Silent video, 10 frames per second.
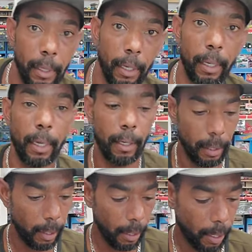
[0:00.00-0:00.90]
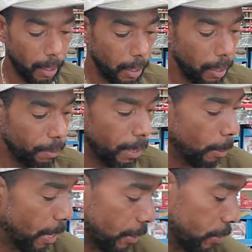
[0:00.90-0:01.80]
Got a lot. I got a lot now.
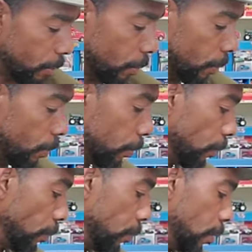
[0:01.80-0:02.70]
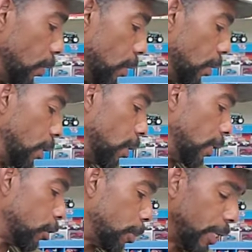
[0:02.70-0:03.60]
Five packs are cool,
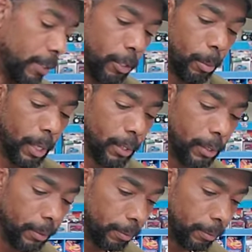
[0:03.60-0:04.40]
unless you're paying too much